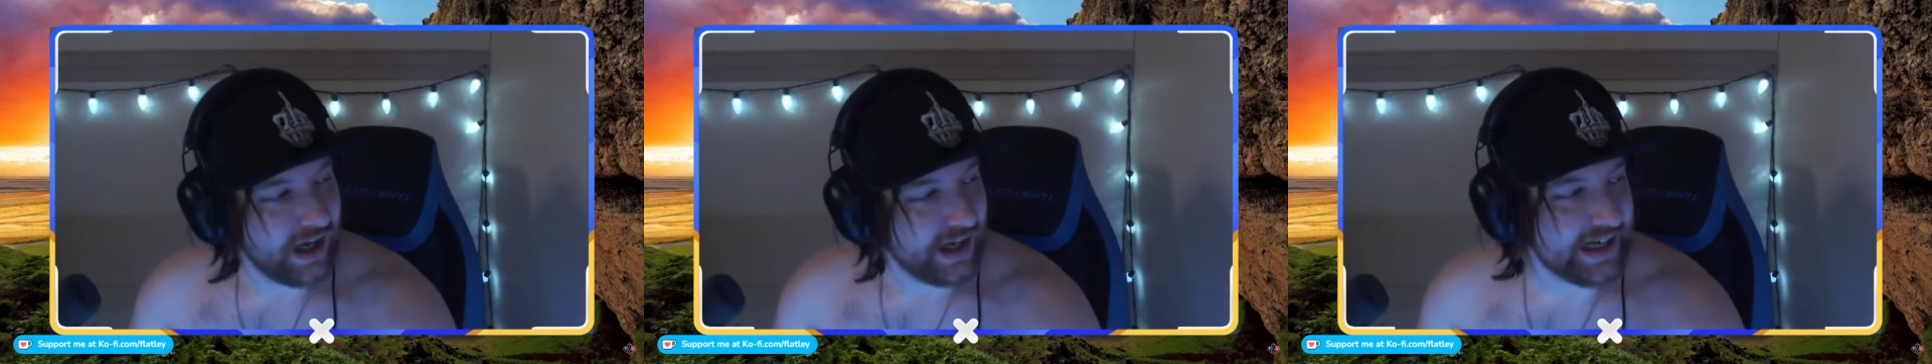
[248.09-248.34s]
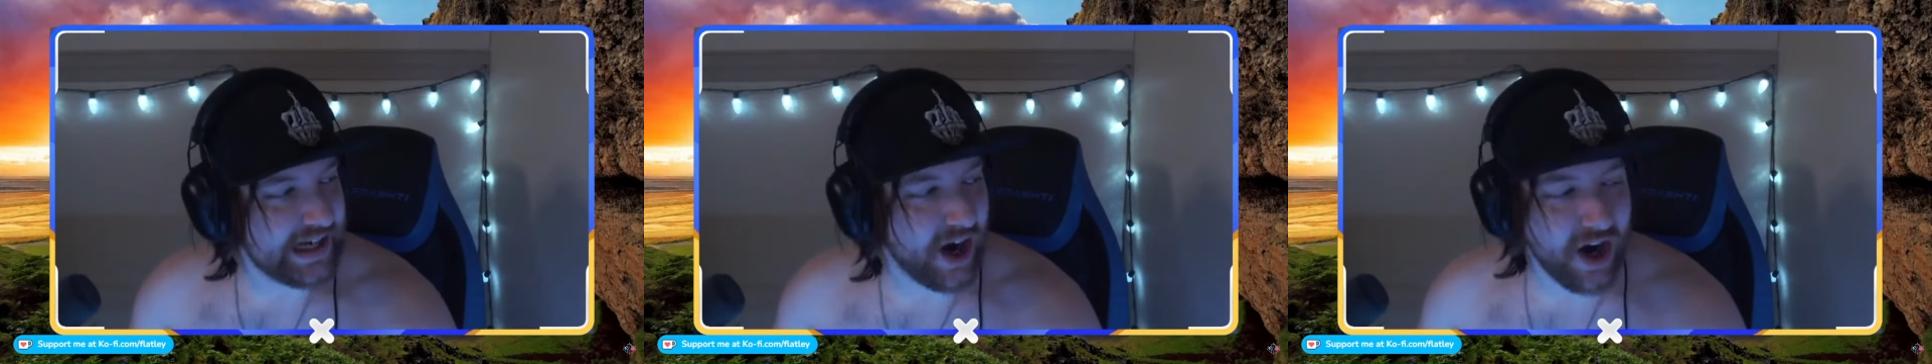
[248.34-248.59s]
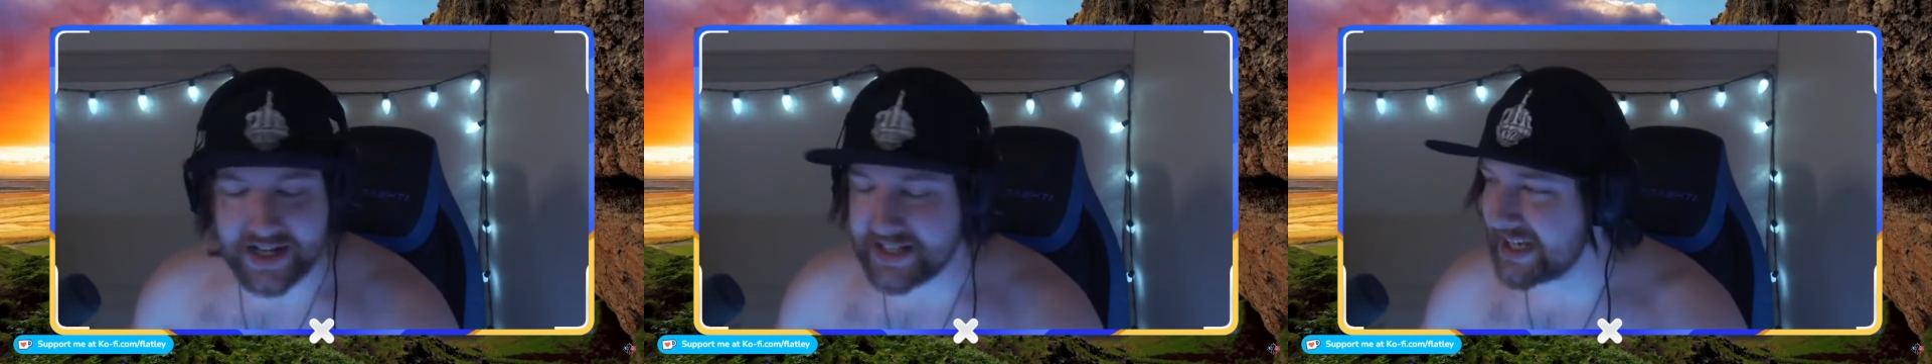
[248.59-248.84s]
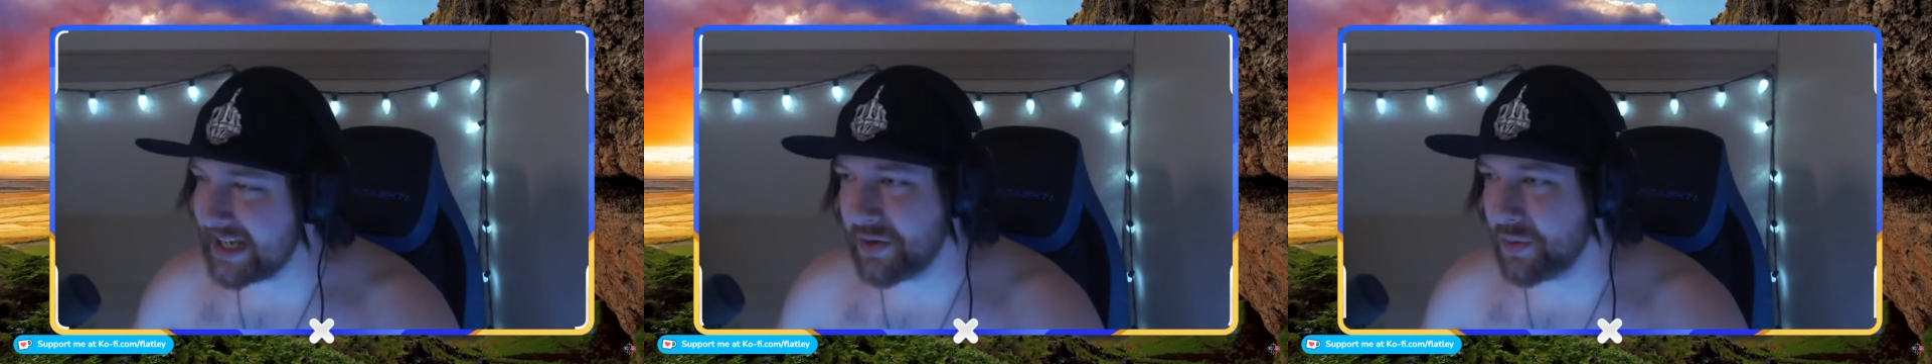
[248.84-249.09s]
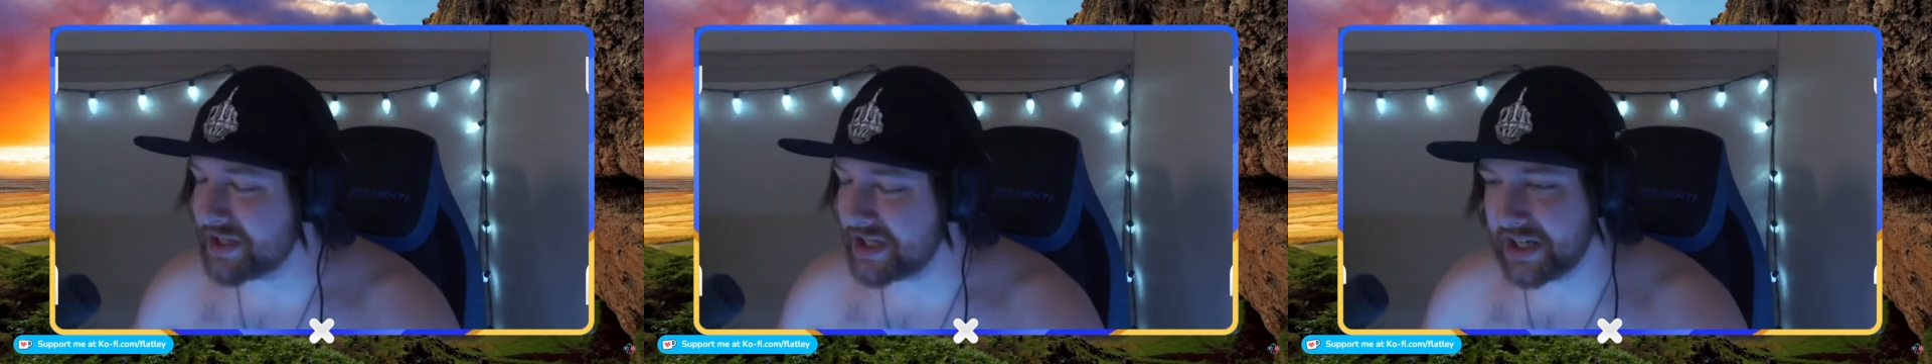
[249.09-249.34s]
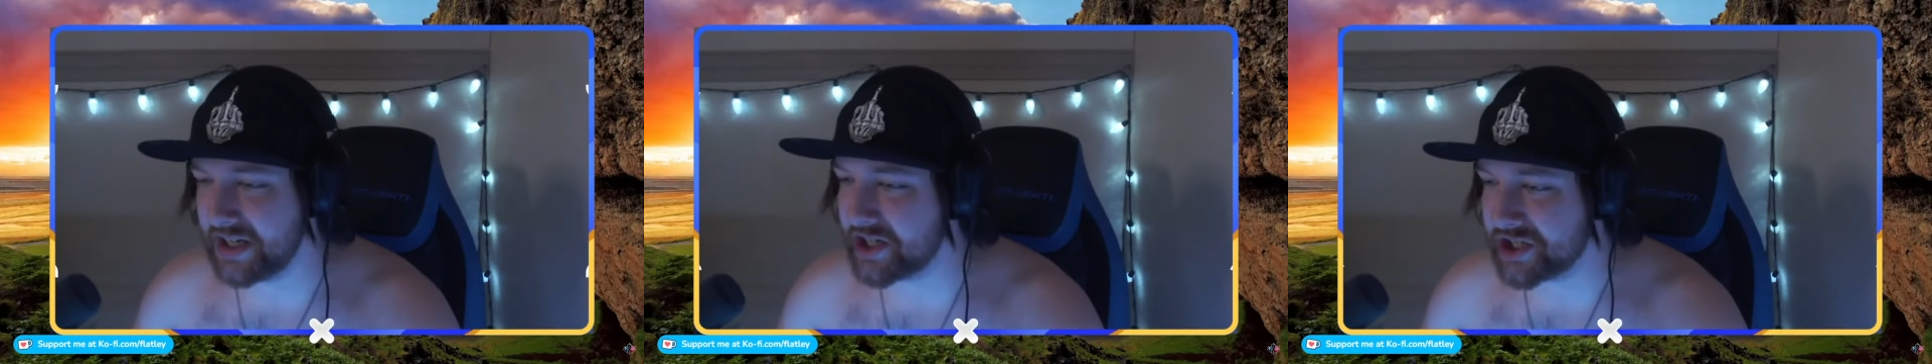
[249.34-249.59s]
He already said he wasn't
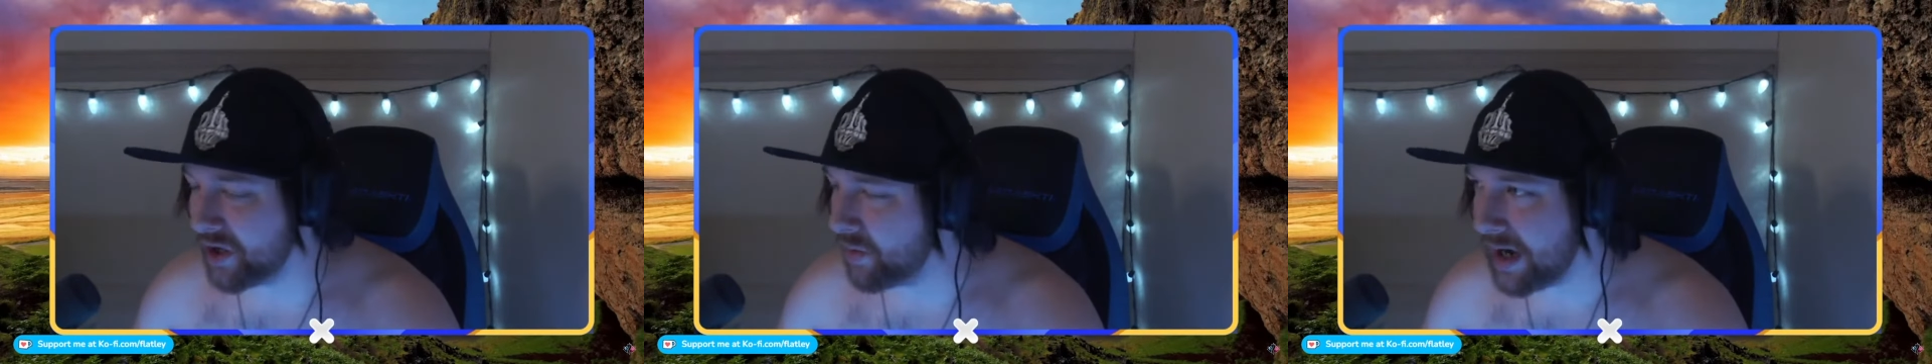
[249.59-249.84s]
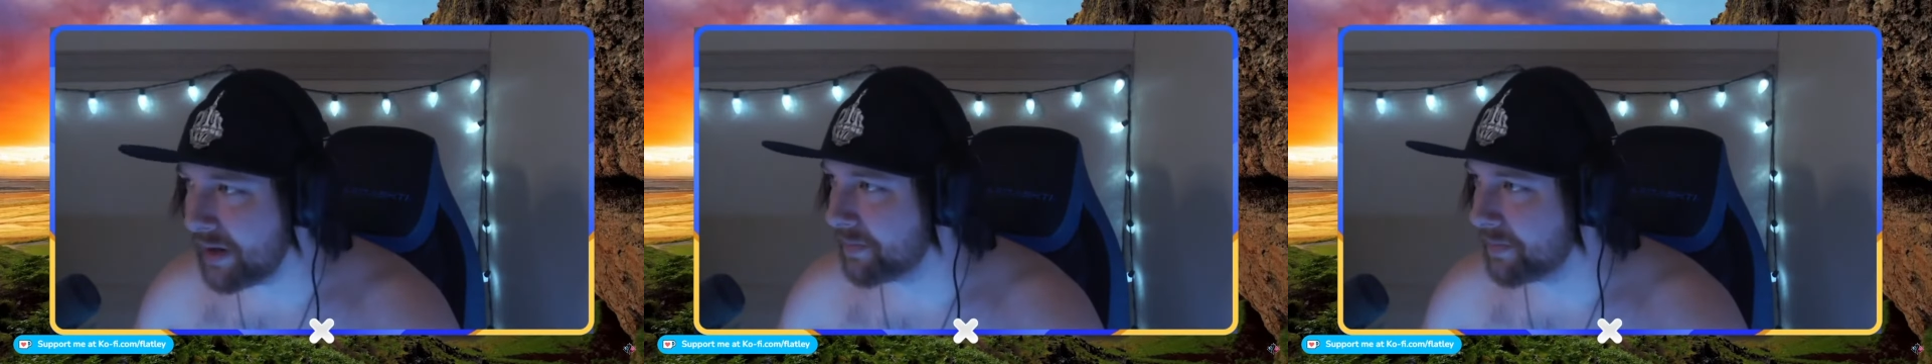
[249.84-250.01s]
going to show up.